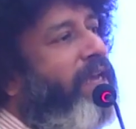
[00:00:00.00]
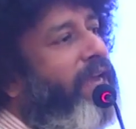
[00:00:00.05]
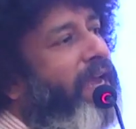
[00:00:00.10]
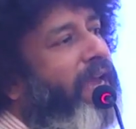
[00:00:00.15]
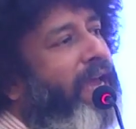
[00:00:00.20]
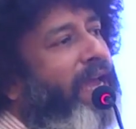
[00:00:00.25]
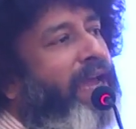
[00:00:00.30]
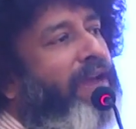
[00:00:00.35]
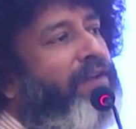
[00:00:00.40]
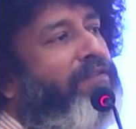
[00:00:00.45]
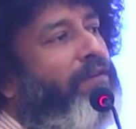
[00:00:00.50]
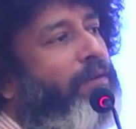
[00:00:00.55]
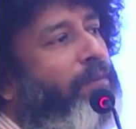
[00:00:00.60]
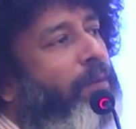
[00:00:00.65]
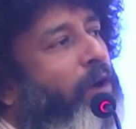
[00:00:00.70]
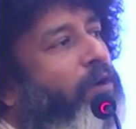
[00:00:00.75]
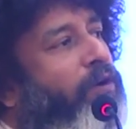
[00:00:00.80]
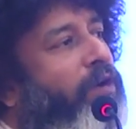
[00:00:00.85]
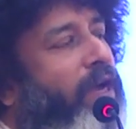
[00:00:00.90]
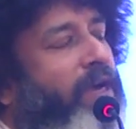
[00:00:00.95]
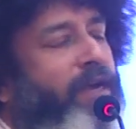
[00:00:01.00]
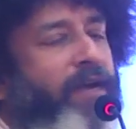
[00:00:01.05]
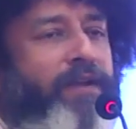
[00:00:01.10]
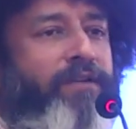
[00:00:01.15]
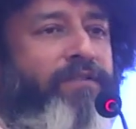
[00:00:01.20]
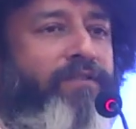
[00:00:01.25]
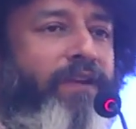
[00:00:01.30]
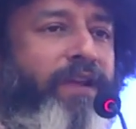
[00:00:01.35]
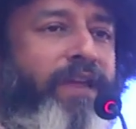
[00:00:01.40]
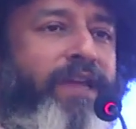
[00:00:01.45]
I have about our
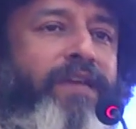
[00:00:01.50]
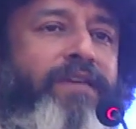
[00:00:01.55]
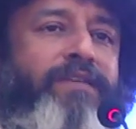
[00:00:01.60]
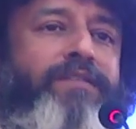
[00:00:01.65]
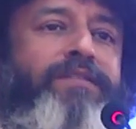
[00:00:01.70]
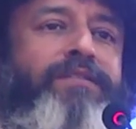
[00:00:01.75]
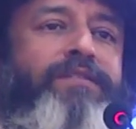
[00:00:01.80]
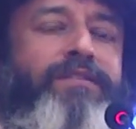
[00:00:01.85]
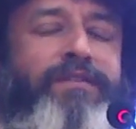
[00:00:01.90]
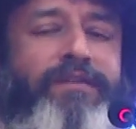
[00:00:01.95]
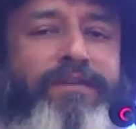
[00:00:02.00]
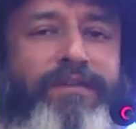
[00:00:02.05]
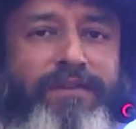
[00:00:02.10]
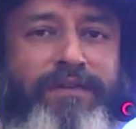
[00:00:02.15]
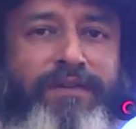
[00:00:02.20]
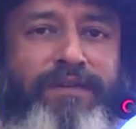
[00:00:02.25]
country is